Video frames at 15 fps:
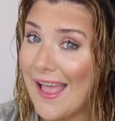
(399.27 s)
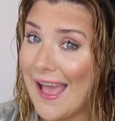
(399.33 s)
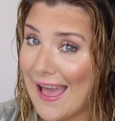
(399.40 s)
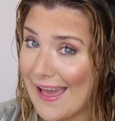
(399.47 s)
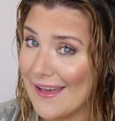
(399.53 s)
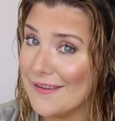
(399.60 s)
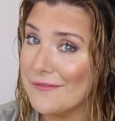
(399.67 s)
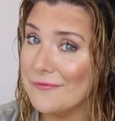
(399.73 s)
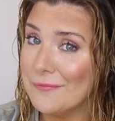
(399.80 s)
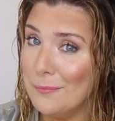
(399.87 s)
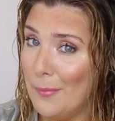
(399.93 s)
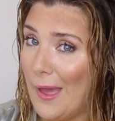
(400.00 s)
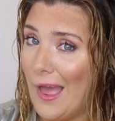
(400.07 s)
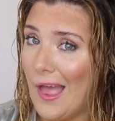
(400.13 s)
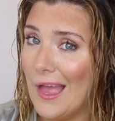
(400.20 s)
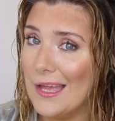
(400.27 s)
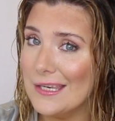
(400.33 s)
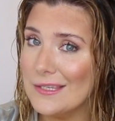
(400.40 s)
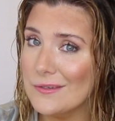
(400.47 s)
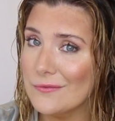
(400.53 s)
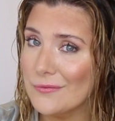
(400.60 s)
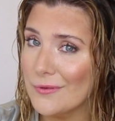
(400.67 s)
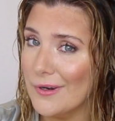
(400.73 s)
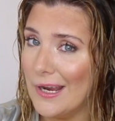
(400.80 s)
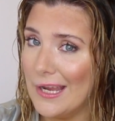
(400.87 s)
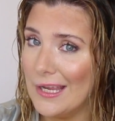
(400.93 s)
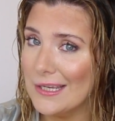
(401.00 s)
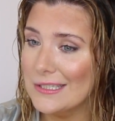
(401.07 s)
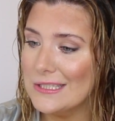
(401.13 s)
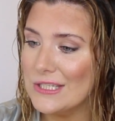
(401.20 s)
half bad for
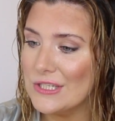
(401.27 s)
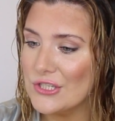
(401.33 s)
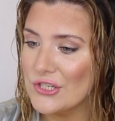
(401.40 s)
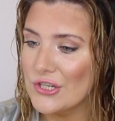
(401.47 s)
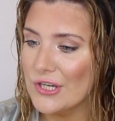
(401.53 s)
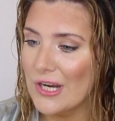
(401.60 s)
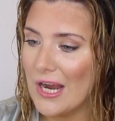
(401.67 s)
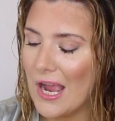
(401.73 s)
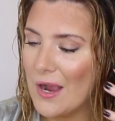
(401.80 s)
a conditioner.